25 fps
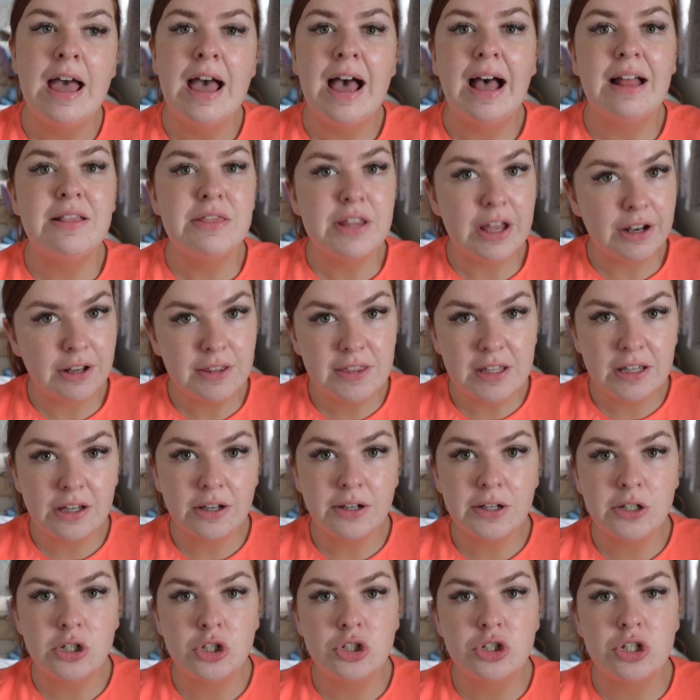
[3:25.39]
and then I think
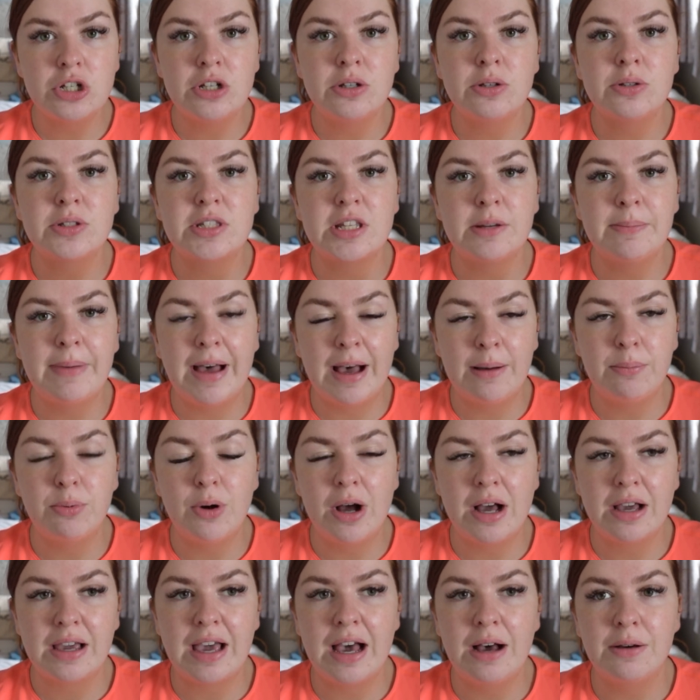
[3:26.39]
I'm gonna do some ab
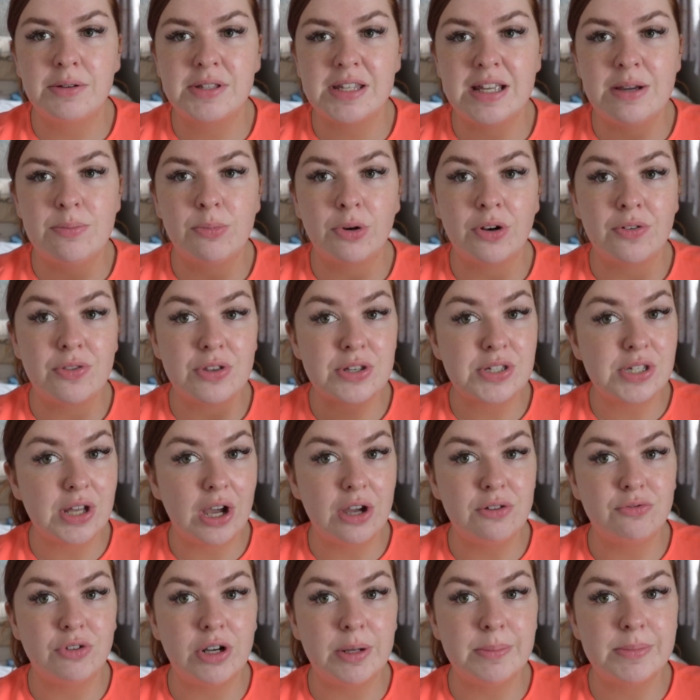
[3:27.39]
workouts in one of the
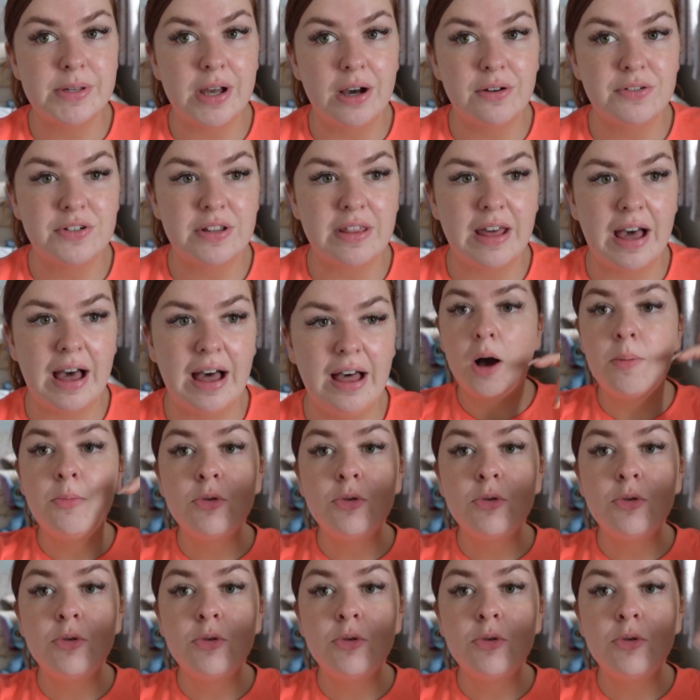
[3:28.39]
side rooms after that.